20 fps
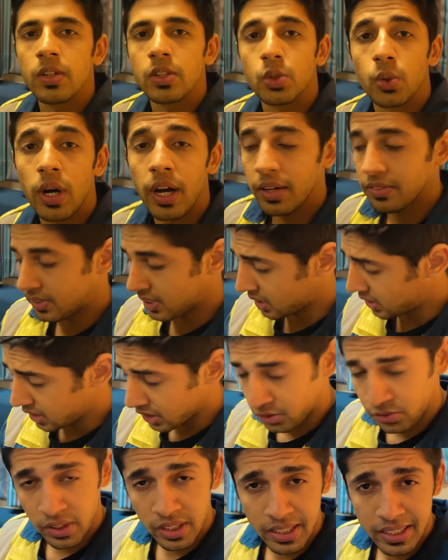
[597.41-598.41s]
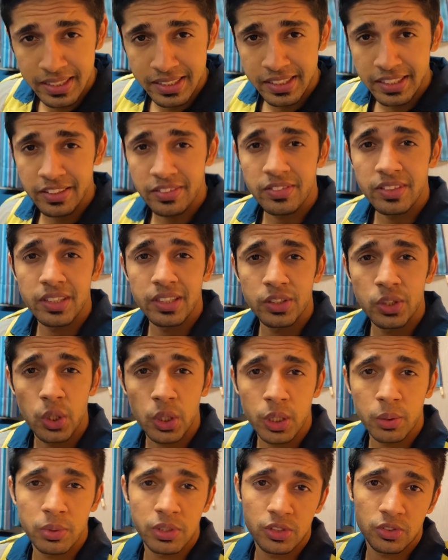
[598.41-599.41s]
So have successfully received the
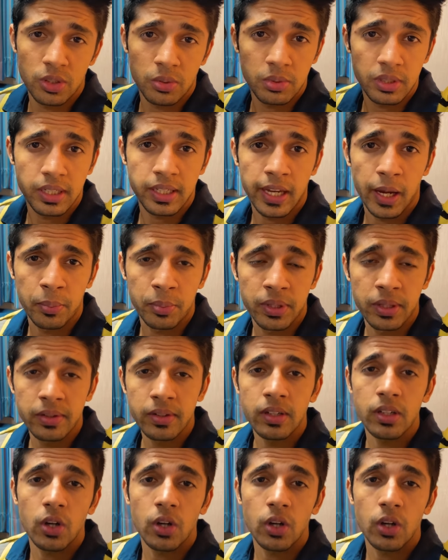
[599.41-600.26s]
documents from the captain.